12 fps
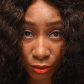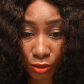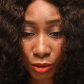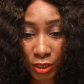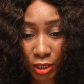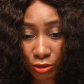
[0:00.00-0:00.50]

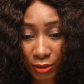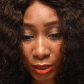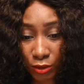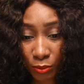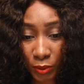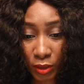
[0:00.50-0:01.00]
So they're trying
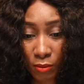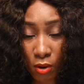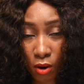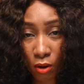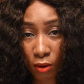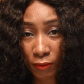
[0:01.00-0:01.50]
to bring
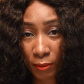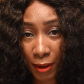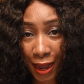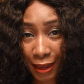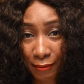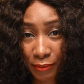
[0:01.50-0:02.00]
more from
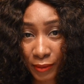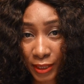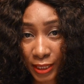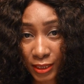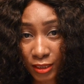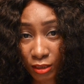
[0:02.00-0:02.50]

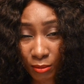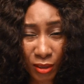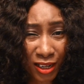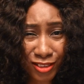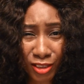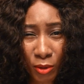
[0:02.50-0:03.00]
hybrid.
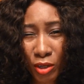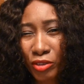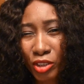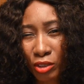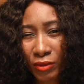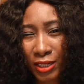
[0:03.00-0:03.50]
Some
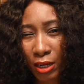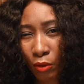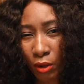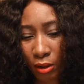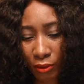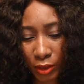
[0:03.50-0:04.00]
countries are
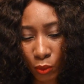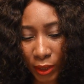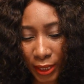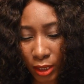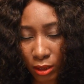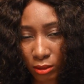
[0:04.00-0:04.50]
already
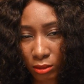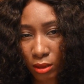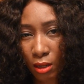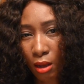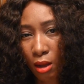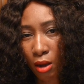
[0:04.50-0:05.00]
working
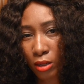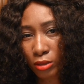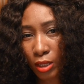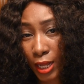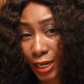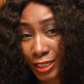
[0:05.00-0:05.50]

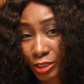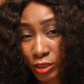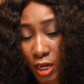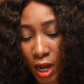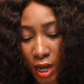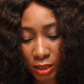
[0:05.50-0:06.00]
on electric
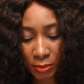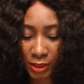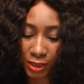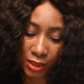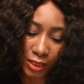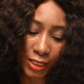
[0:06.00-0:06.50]
cars,
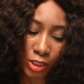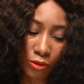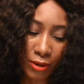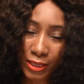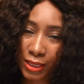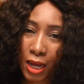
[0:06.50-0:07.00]
but in Italy
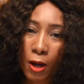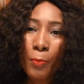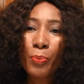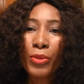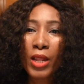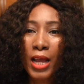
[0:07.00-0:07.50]
right now,
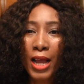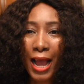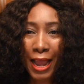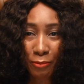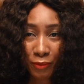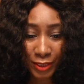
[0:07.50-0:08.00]

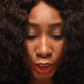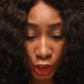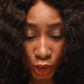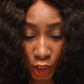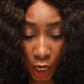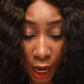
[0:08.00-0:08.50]
hybrid
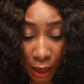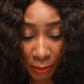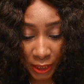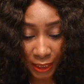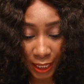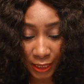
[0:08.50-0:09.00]
just
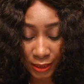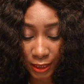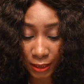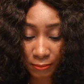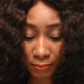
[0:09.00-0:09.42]
coming, and